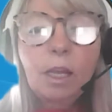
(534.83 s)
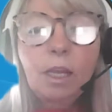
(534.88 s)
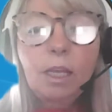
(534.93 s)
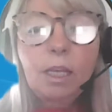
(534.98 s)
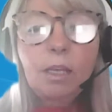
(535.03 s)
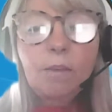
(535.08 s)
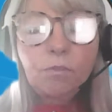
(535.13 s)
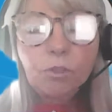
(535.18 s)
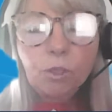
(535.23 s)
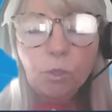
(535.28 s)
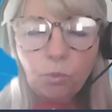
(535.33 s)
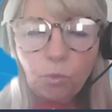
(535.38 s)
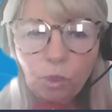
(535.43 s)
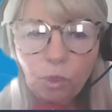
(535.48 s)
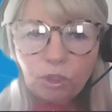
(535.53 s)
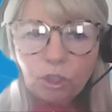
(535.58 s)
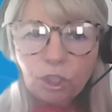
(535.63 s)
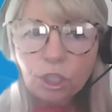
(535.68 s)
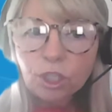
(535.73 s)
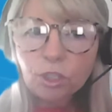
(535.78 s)
If you
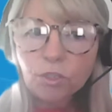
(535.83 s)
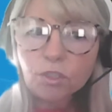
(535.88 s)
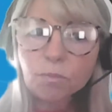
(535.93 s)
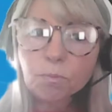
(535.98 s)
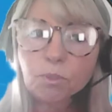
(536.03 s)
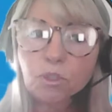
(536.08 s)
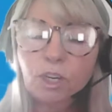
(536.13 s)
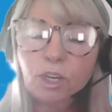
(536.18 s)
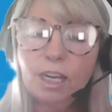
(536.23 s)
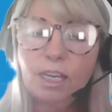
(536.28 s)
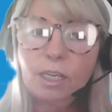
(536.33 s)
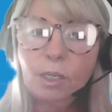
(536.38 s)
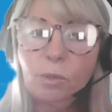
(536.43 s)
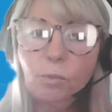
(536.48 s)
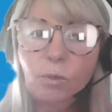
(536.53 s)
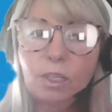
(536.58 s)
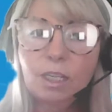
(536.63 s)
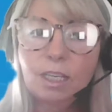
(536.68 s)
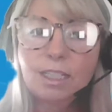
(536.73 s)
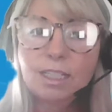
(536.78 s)
want to do some
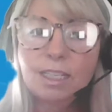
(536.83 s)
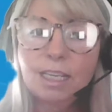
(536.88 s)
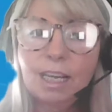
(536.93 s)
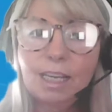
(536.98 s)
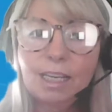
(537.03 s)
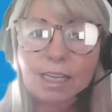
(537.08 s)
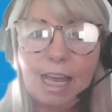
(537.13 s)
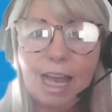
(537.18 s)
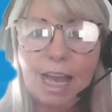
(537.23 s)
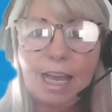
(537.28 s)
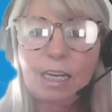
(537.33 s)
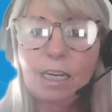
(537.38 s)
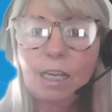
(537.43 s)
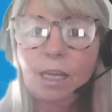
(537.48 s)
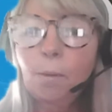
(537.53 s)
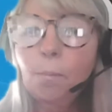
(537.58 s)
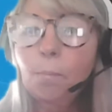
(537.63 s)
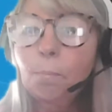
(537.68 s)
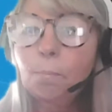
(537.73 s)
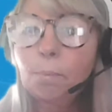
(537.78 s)
training with us, again,
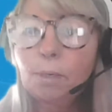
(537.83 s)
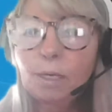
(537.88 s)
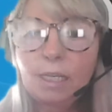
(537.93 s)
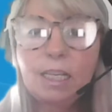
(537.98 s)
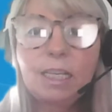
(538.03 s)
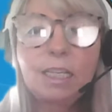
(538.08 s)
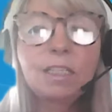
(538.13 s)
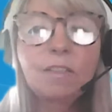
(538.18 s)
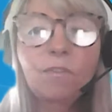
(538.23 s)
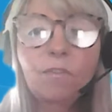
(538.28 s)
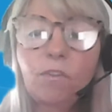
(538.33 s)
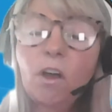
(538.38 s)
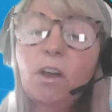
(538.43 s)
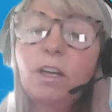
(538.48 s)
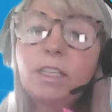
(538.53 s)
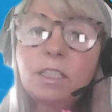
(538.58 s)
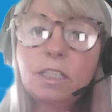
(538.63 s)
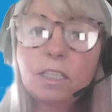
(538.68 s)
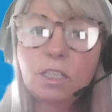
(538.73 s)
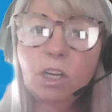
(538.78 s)
please
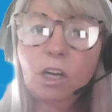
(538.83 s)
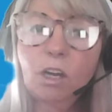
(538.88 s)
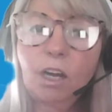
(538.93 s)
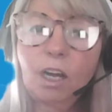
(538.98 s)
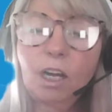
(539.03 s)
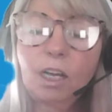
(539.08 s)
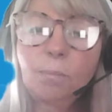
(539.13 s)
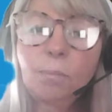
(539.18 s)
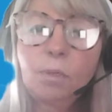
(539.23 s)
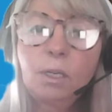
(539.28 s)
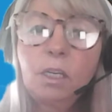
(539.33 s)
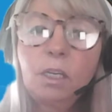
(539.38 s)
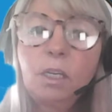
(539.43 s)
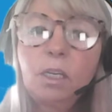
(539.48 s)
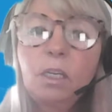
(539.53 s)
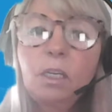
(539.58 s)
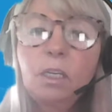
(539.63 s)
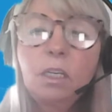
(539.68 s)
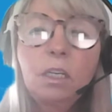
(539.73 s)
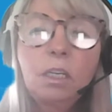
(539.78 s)
find a time.
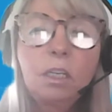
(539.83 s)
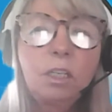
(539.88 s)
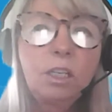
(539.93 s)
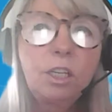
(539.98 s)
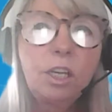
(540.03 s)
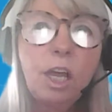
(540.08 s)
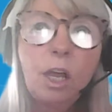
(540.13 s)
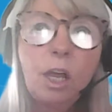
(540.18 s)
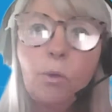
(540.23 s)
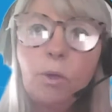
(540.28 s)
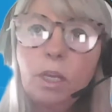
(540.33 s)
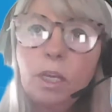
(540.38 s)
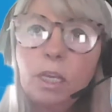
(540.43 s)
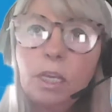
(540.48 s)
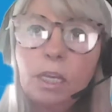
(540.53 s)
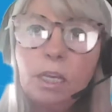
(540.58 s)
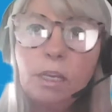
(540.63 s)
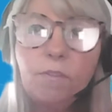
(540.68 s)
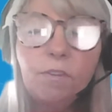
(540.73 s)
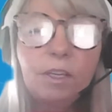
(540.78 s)

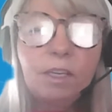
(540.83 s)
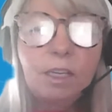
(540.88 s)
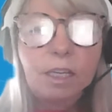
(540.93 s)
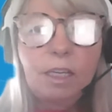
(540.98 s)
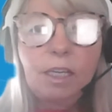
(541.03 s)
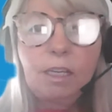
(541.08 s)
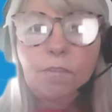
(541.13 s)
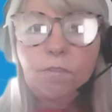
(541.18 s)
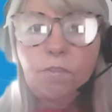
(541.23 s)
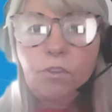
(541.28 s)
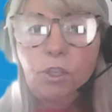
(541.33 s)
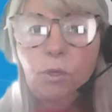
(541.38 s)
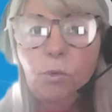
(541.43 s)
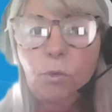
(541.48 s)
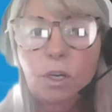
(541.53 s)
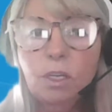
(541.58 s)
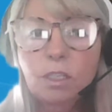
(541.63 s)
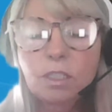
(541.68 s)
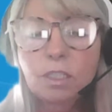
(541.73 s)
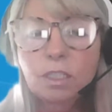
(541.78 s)
Even if you
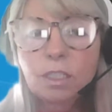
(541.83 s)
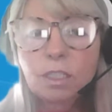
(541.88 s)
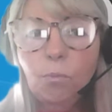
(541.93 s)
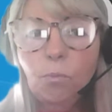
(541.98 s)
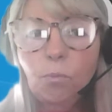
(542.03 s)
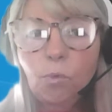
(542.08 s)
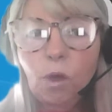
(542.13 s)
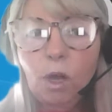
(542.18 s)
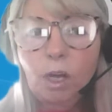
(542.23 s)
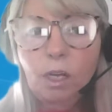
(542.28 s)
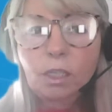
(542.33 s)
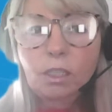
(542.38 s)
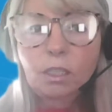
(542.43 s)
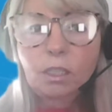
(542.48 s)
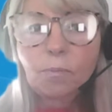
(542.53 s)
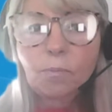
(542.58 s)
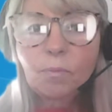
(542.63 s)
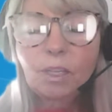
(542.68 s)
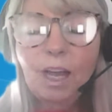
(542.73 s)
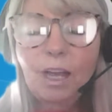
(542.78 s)
are
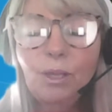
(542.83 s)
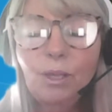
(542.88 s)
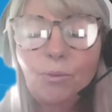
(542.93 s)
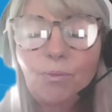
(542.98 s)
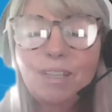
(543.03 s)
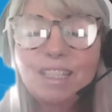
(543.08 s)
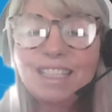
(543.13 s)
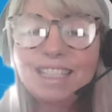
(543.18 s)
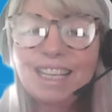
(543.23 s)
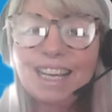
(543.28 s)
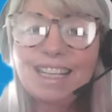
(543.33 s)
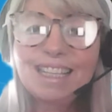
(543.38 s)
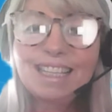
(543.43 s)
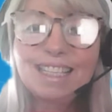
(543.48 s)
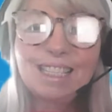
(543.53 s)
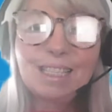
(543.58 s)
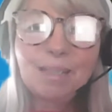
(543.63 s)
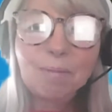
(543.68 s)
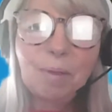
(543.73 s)
someone, I always say this to